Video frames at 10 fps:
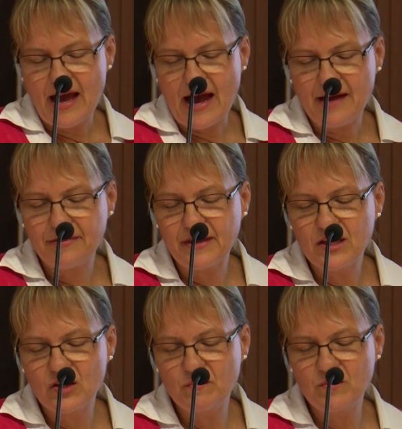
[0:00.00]
I
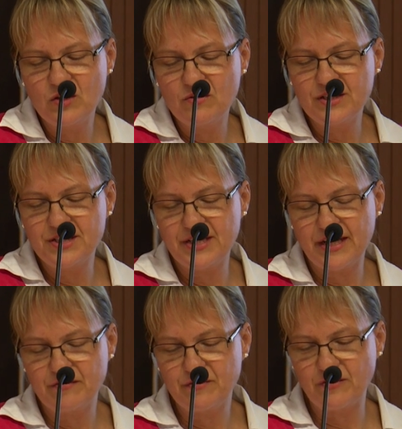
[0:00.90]
think
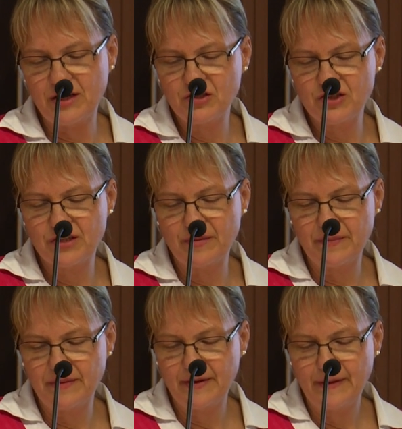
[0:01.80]
community and
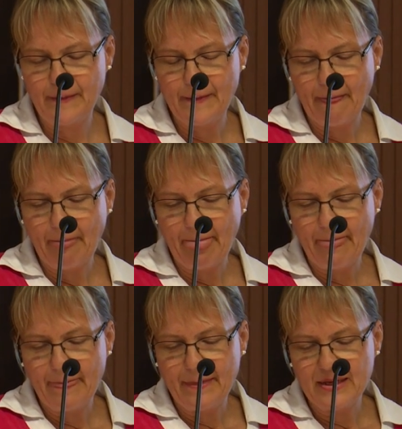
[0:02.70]
friendship
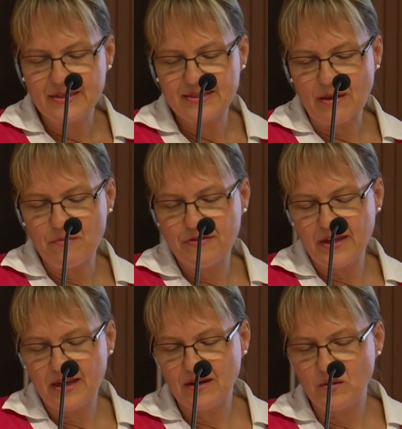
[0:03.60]
is
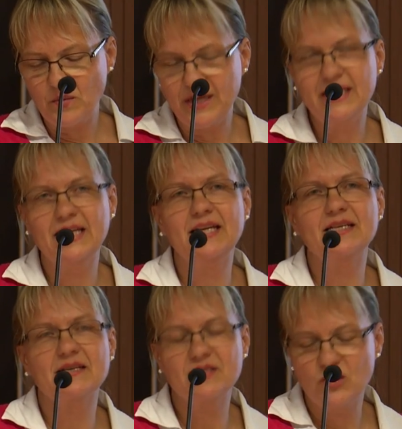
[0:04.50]
something we need
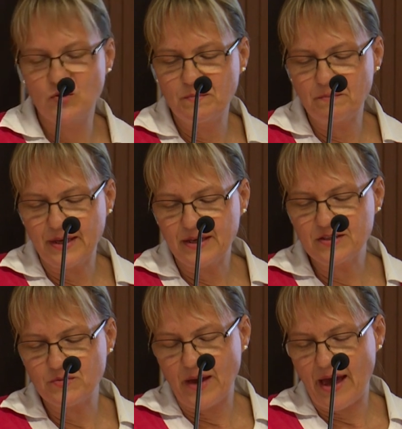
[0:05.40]
as human
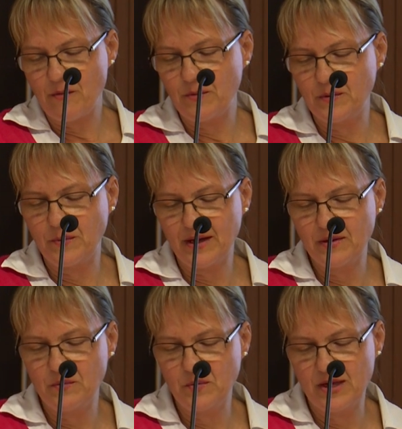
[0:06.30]
beings wherever where
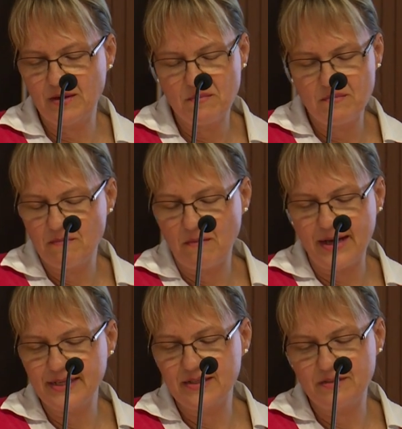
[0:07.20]
we
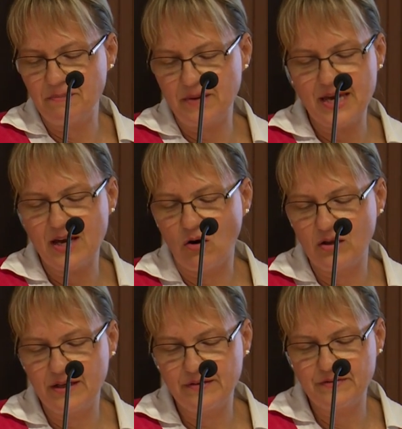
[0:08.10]
might be or
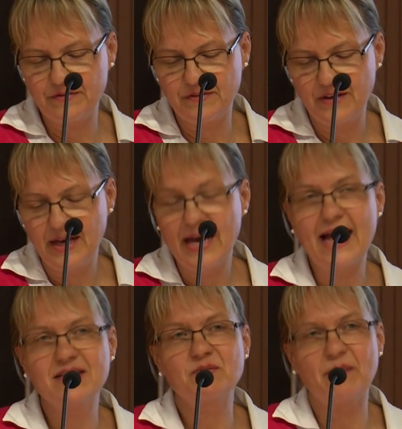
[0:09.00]
live,
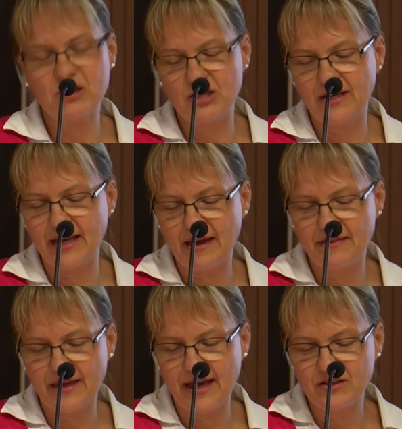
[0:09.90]
especially at
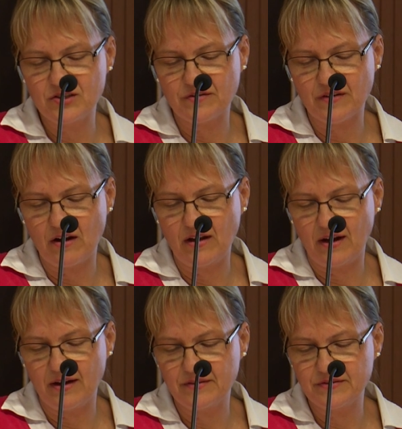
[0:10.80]
the end of our
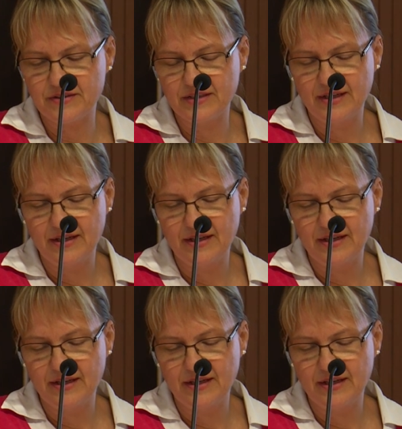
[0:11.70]
lives.